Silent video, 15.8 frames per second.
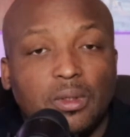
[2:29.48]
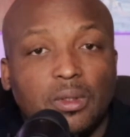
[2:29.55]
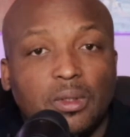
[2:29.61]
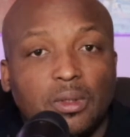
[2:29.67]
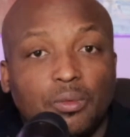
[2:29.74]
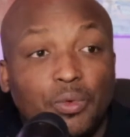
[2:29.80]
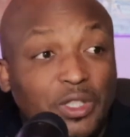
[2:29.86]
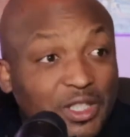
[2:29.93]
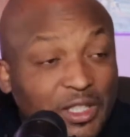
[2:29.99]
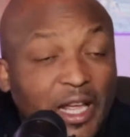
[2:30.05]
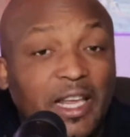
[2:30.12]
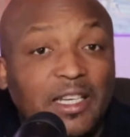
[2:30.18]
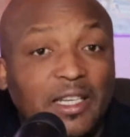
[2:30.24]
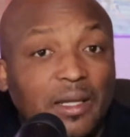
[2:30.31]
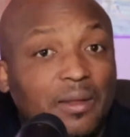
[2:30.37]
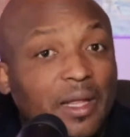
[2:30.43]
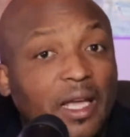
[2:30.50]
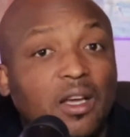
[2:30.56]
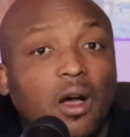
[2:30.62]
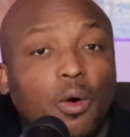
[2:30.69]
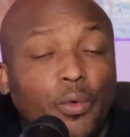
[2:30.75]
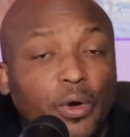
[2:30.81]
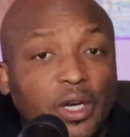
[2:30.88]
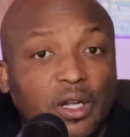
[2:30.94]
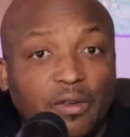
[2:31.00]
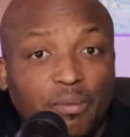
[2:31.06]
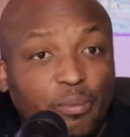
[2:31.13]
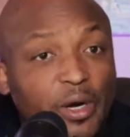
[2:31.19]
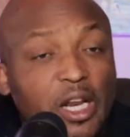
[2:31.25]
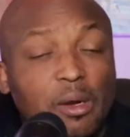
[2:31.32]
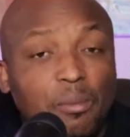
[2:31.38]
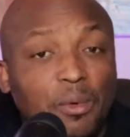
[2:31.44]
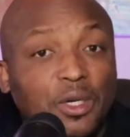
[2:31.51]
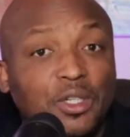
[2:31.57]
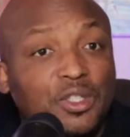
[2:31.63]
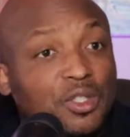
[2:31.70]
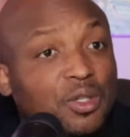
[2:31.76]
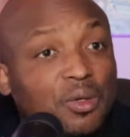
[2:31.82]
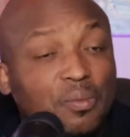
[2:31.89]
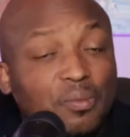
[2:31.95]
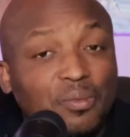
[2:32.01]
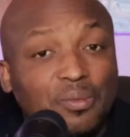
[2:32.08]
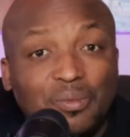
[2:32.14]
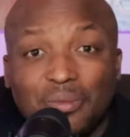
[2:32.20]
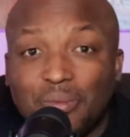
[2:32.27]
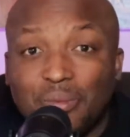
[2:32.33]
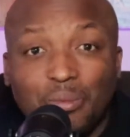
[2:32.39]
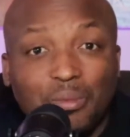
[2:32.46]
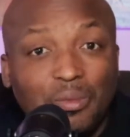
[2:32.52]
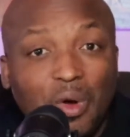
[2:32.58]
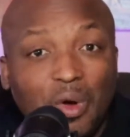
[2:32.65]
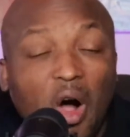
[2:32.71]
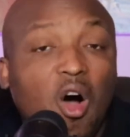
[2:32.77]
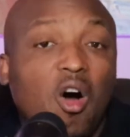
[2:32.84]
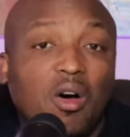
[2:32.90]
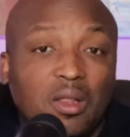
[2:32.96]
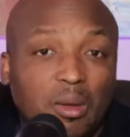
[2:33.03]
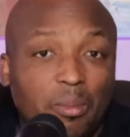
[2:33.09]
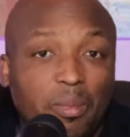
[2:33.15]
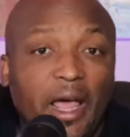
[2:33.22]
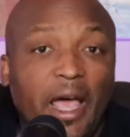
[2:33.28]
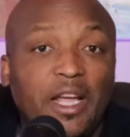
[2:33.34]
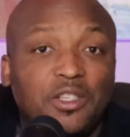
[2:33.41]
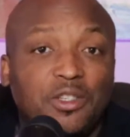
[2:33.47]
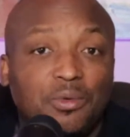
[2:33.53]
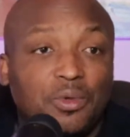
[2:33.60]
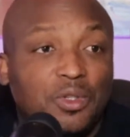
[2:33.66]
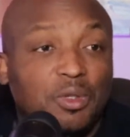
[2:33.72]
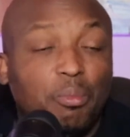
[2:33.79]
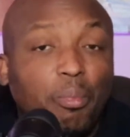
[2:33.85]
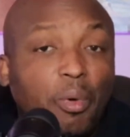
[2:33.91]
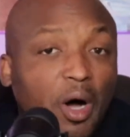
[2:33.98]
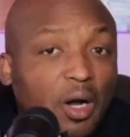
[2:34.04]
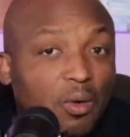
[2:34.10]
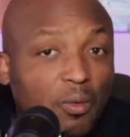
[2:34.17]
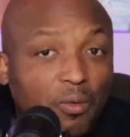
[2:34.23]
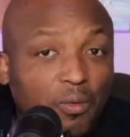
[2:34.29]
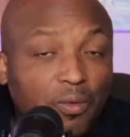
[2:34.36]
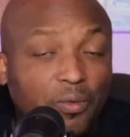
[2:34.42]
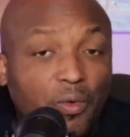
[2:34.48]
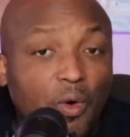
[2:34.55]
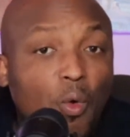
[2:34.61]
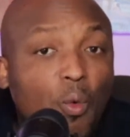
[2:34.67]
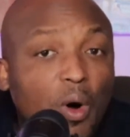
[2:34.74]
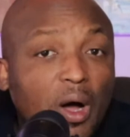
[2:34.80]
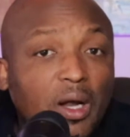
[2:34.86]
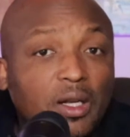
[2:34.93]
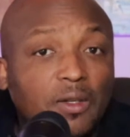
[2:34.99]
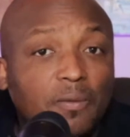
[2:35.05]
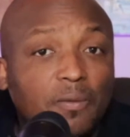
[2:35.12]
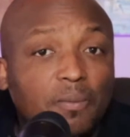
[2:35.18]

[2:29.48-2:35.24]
which they did. They got rid of pretty much all the black jurors but for one,